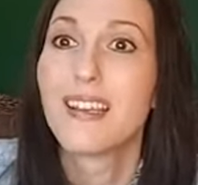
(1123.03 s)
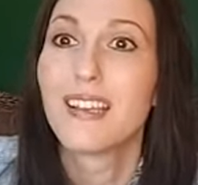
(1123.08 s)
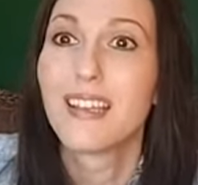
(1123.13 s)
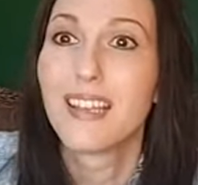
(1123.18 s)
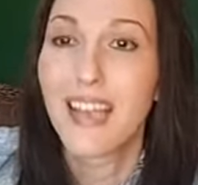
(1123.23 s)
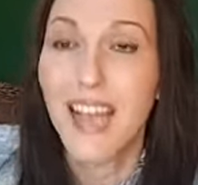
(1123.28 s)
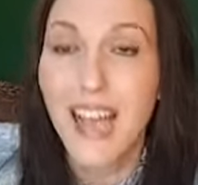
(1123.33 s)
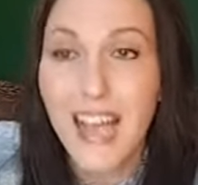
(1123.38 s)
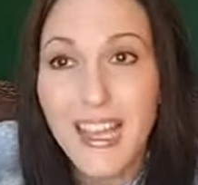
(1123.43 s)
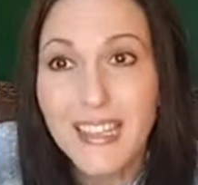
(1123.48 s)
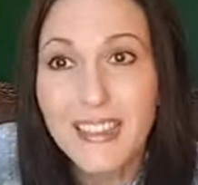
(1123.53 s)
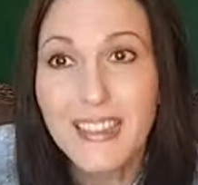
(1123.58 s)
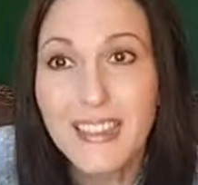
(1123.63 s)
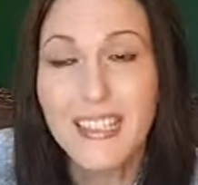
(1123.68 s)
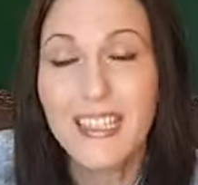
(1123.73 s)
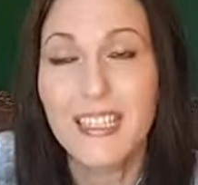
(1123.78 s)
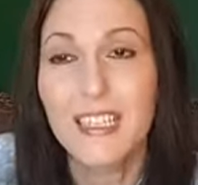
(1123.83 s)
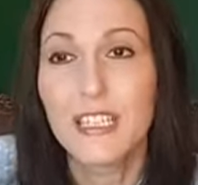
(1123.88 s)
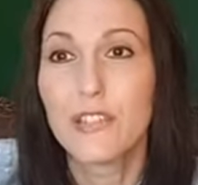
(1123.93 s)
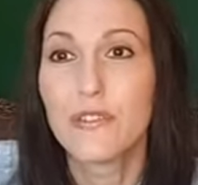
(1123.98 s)

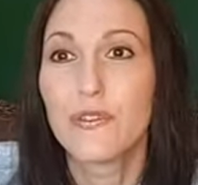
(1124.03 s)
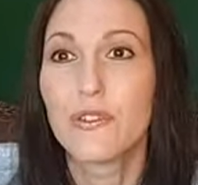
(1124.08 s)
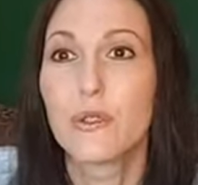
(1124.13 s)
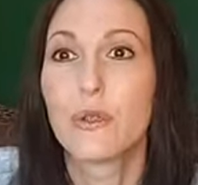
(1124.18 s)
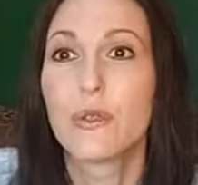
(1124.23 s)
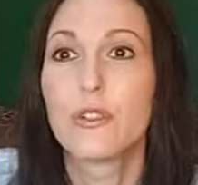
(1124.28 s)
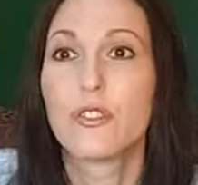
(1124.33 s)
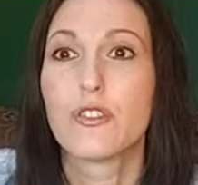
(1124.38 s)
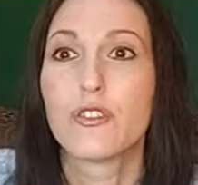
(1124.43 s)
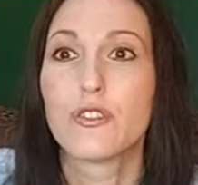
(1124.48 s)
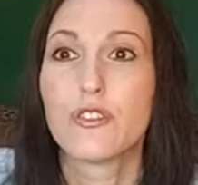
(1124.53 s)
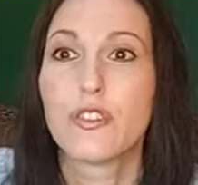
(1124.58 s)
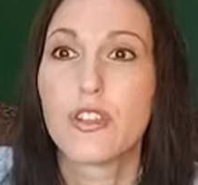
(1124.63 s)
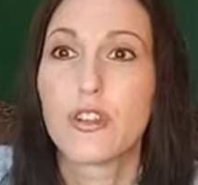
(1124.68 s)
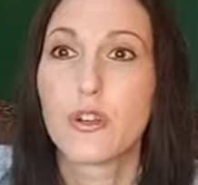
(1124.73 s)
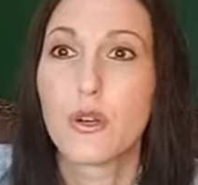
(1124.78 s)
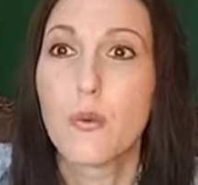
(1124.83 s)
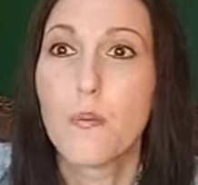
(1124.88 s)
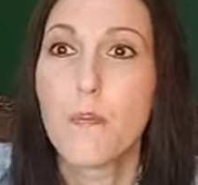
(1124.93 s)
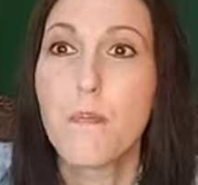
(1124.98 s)
godly influencers, that
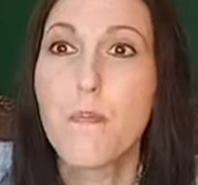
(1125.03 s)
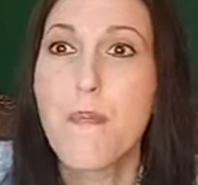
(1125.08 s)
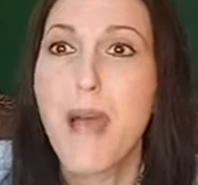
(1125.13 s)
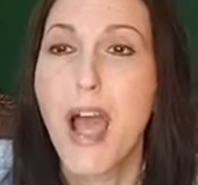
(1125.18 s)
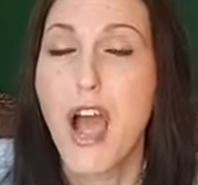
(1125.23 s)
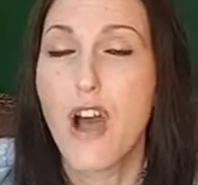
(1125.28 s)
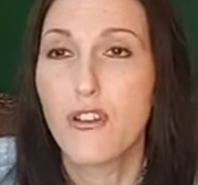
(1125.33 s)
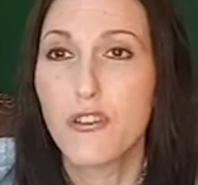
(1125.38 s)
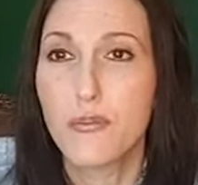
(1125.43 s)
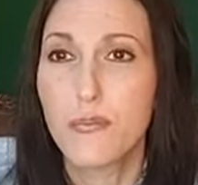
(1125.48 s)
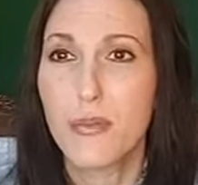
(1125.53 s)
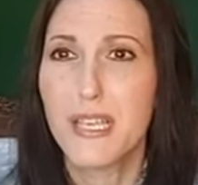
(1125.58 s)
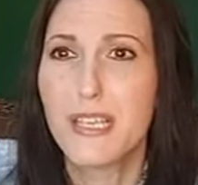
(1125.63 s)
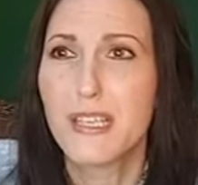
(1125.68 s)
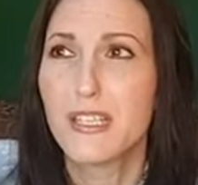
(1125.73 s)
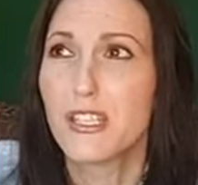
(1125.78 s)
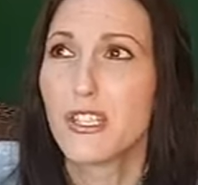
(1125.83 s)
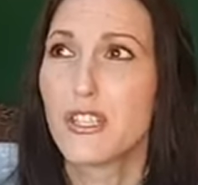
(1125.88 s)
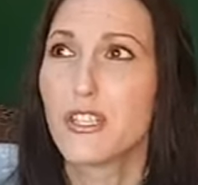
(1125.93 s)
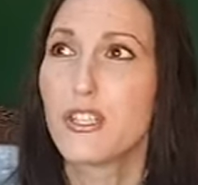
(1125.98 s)
are
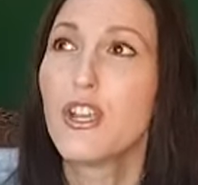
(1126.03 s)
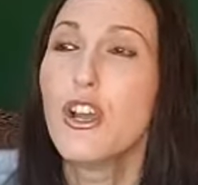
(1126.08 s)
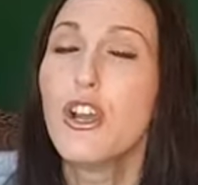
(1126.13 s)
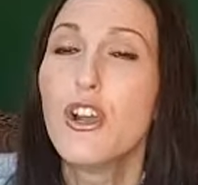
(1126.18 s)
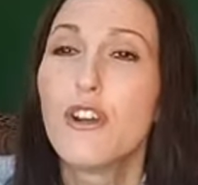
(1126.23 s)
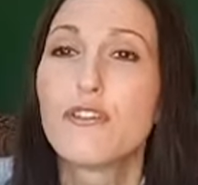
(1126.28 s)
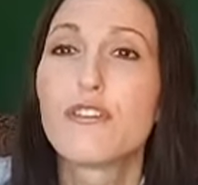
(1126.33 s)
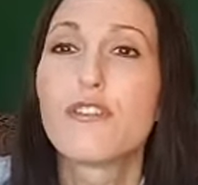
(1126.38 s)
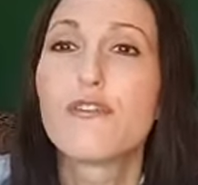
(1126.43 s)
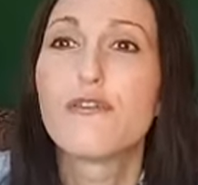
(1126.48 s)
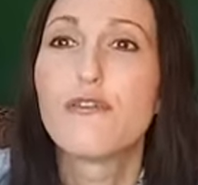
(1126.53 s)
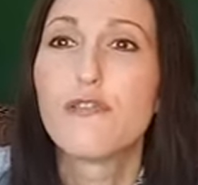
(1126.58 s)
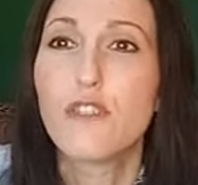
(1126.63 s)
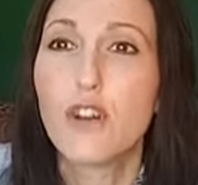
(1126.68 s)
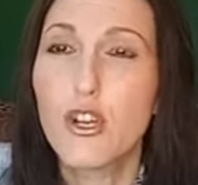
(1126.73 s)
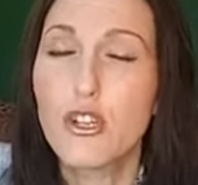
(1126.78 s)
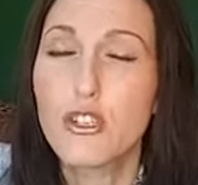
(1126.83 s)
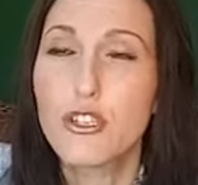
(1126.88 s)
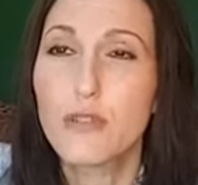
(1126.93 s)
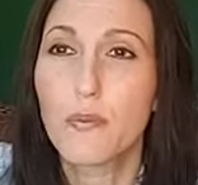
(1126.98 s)
mouthpieces for
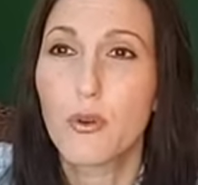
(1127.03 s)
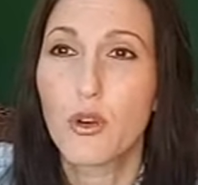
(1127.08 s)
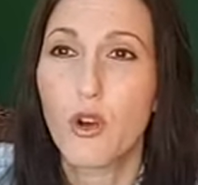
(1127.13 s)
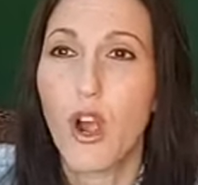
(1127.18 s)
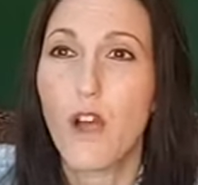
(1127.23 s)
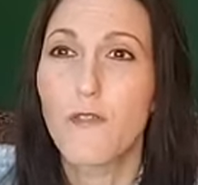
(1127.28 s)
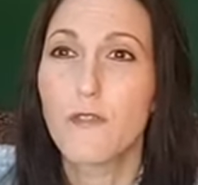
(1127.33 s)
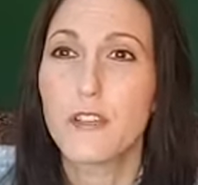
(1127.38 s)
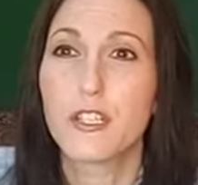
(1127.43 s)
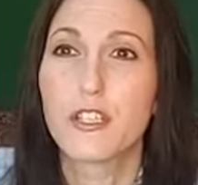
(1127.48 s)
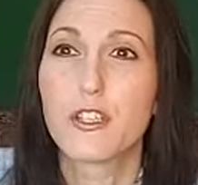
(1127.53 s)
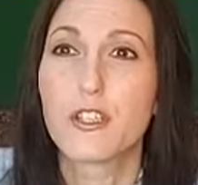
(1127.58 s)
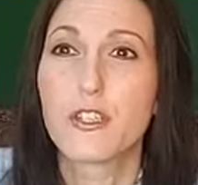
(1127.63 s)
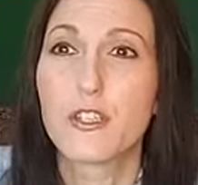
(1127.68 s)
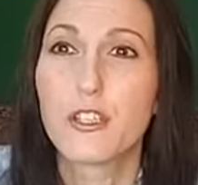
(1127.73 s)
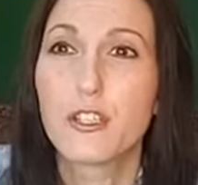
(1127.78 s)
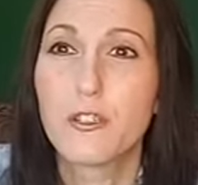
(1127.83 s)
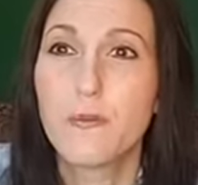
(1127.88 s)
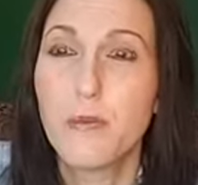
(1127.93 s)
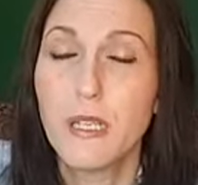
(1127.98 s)
false prophets that are
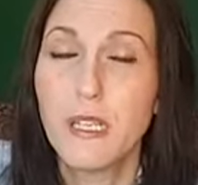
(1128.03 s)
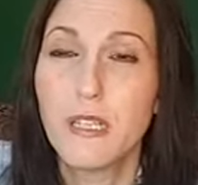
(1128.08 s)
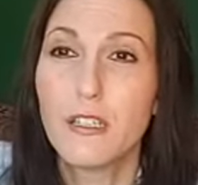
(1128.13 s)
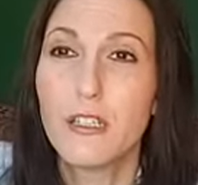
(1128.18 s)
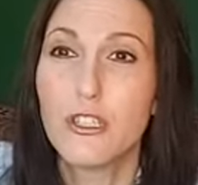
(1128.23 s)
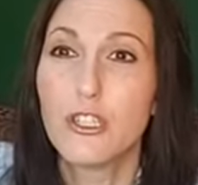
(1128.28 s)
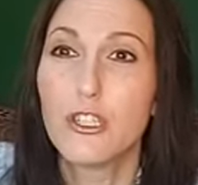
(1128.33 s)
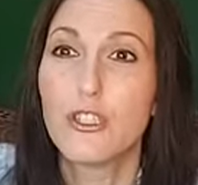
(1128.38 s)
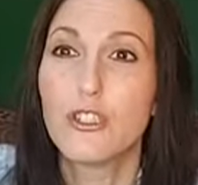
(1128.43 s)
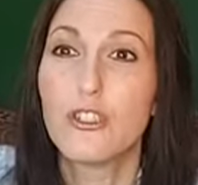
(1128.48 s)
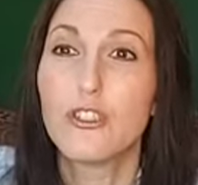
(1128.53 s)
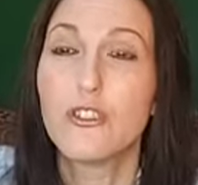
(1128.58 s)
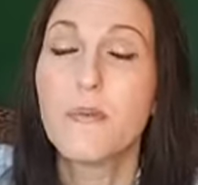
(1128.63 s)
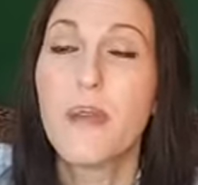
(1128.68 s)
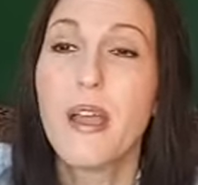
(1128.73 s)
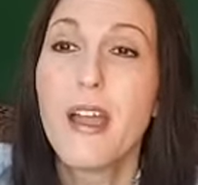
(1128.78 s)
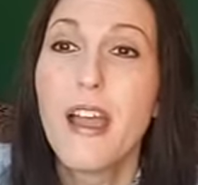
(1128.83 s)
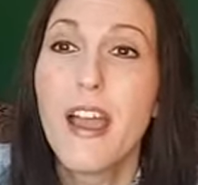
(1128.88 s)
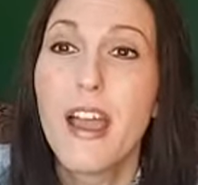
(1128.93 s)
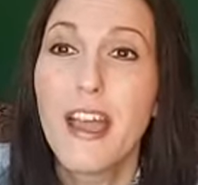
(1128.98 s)
speaking doom
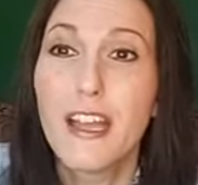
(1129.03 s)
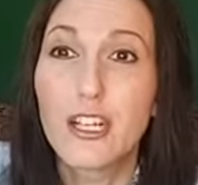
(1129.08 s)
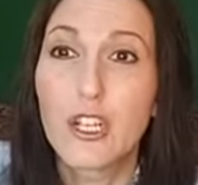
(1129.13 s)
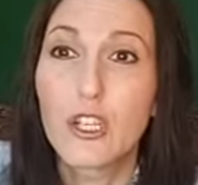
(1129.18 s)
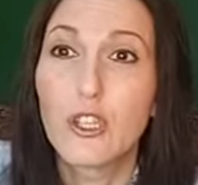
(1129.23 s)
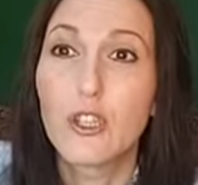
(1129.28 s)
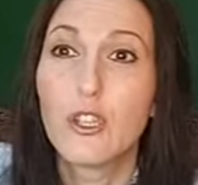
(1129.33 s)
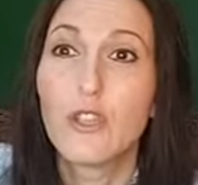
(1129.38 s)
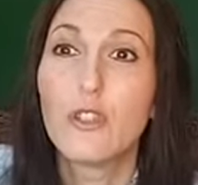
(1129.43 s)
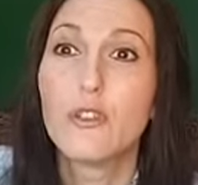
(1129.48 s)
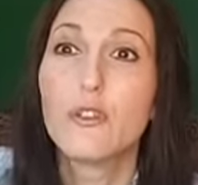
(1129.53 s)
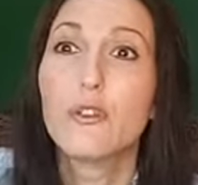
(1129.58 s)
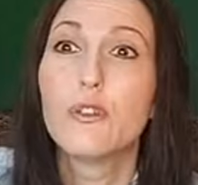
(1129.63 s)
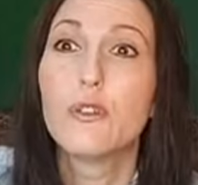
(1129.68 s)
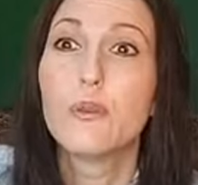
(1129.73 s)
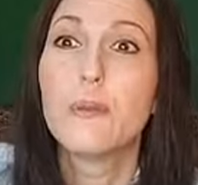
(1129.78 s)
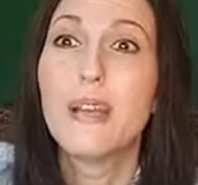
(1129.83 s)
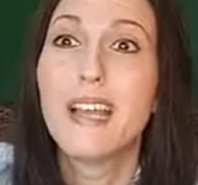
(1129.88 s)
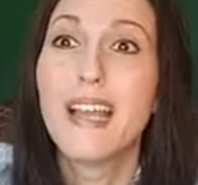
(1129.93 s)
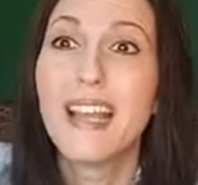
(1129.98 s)
and
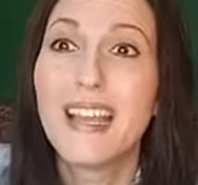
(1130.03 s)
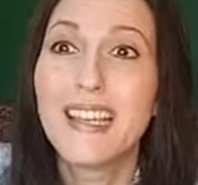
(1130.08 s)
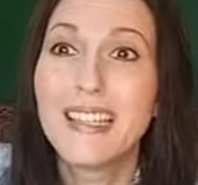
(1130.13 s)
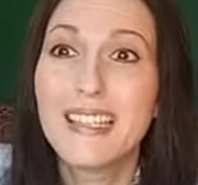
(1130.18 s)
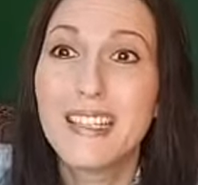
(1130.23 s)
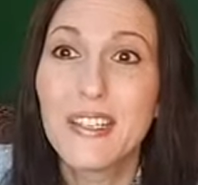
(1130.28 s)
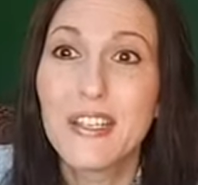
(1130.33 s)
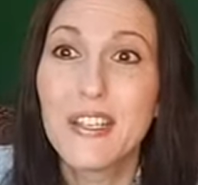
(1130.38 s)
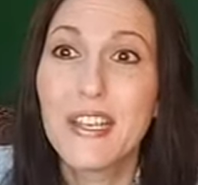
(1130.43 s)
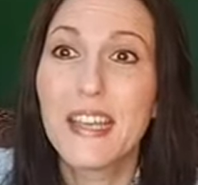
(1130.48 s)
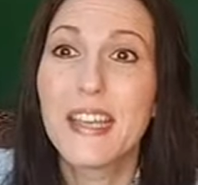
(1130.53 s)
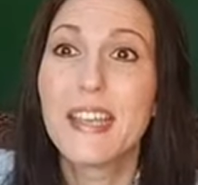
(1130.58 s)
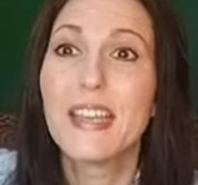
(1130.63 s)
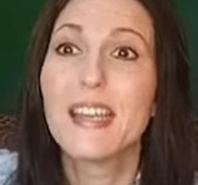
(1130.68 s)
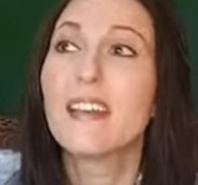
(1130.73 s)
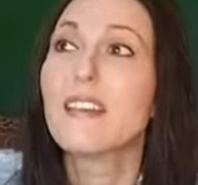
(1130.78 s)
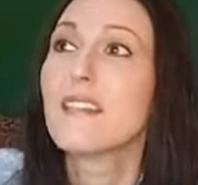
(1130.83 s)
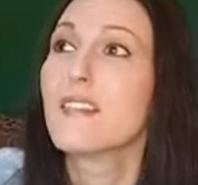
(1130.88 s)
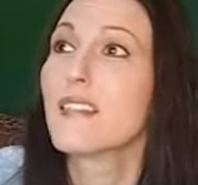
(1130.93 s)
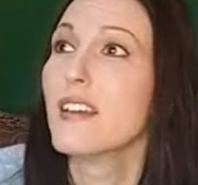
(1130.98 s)
gloom and
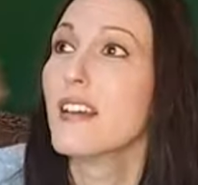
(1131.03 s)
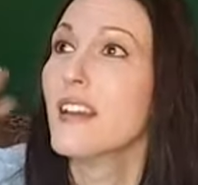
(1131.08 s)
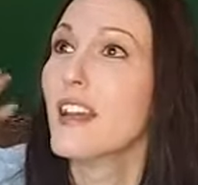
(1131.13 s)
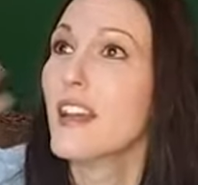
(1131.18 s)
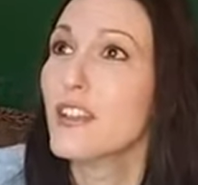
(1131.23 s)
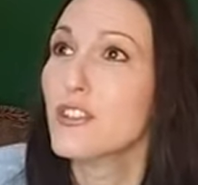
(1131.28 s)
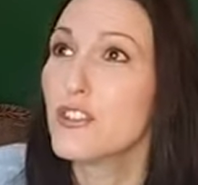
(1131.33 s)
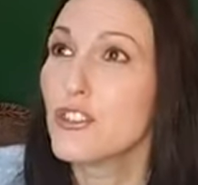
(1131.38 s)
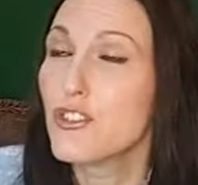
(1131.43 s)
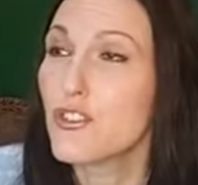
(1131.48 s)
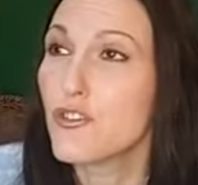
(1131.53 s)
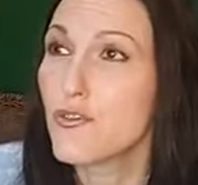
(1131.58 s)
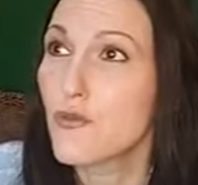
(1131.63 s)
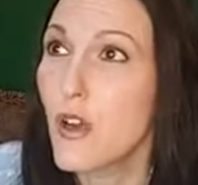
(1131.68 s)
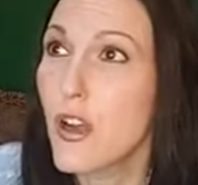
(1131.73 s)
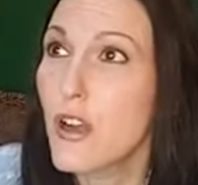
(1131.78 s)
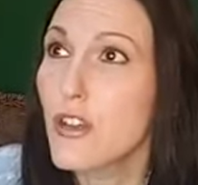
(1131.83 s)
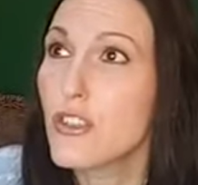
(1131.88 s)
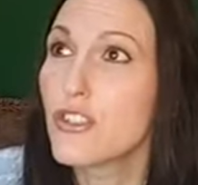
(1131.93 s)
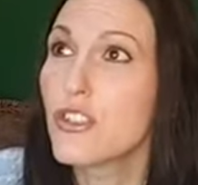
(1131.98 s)
death and
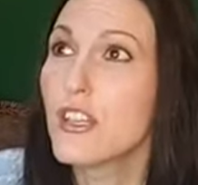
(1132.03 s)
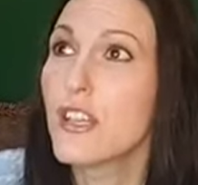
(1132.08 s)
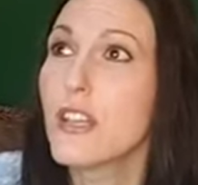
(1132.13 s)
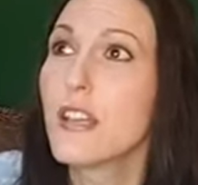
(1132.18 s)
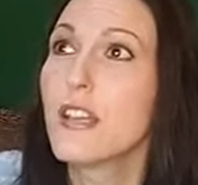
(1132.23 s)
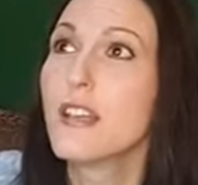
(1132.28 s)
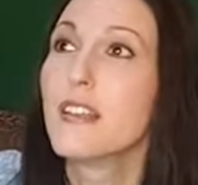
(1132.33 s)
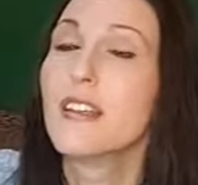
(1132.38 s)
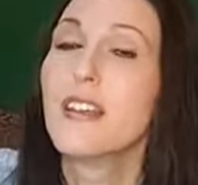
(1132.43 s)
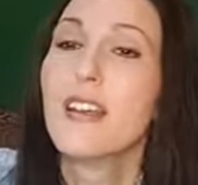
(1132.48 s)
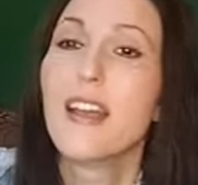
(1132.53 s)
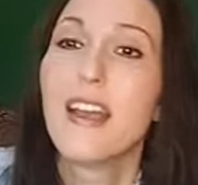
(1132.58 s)
destruction